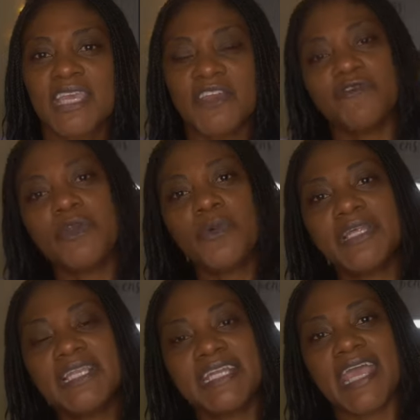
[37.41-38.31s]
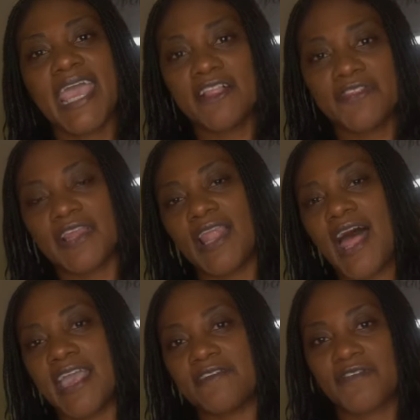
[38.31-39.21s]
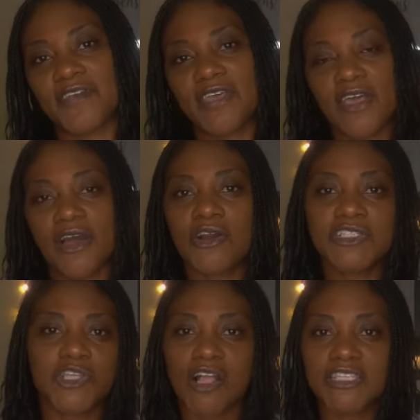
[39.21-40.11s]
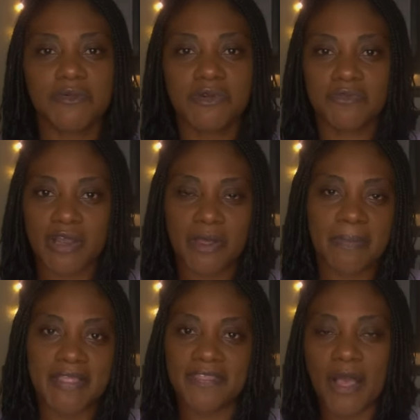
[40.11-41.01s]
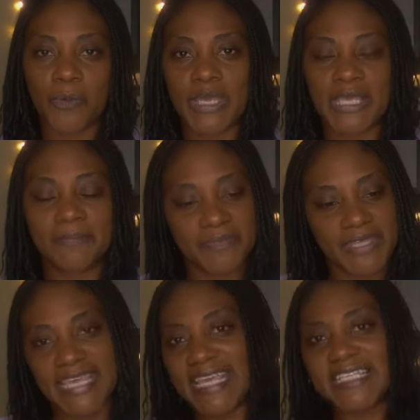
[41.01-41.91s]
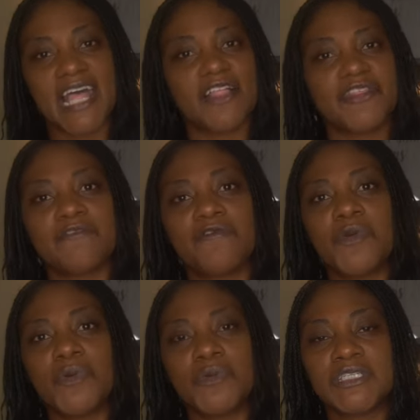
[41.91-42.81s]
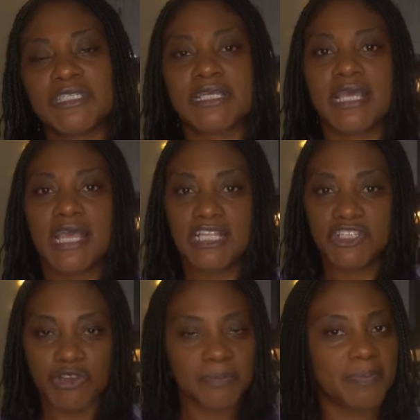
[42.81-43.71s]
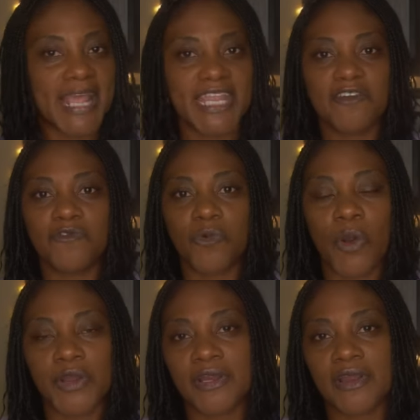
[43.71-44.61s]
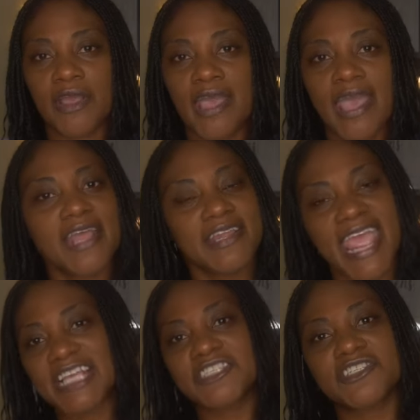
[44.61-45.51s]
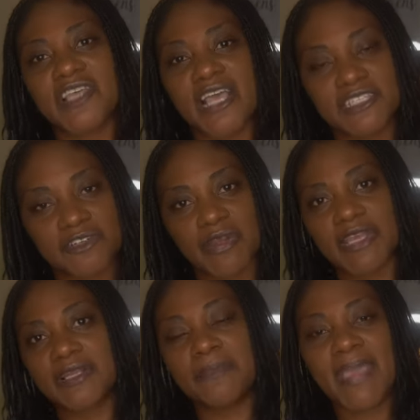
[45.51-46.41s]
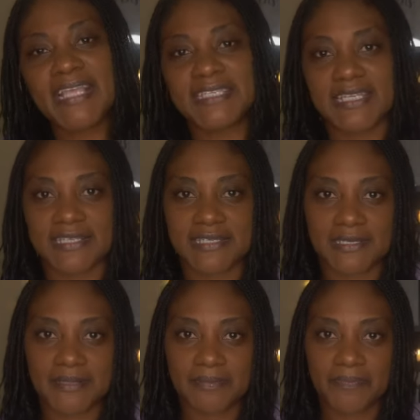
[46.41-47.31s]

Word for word: if we want to lead a healthy life, our doctor would recommend that we eat healthy foods, drink plenty of water, and exercise on a regular basis.